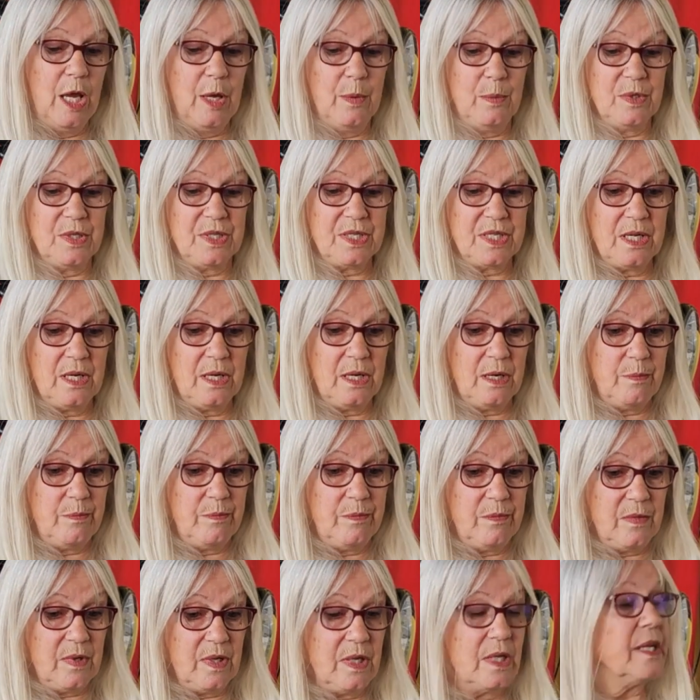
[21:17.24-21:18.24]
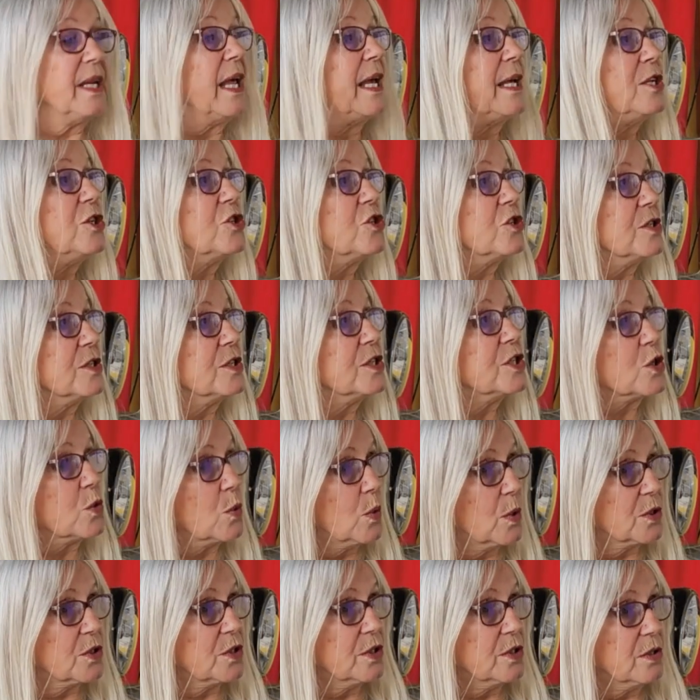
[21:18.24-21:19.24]
It was an Asian
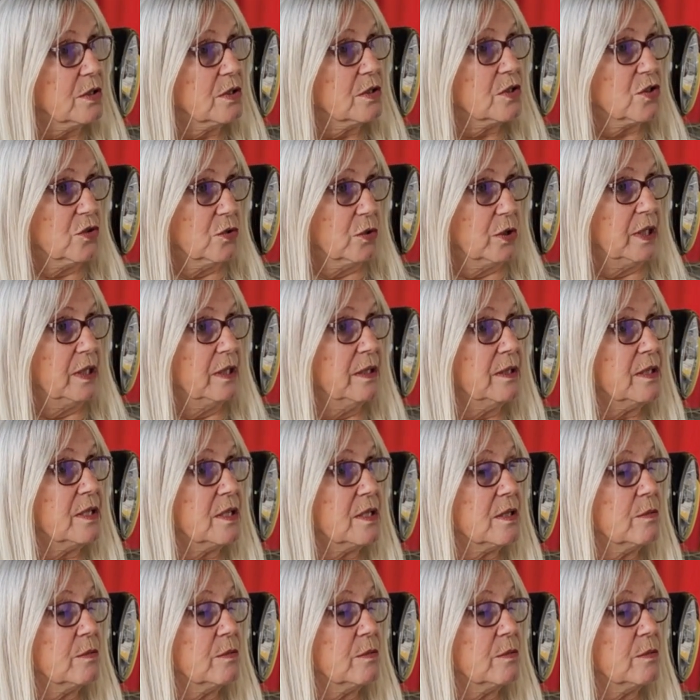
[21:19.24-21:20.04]
squat toilet.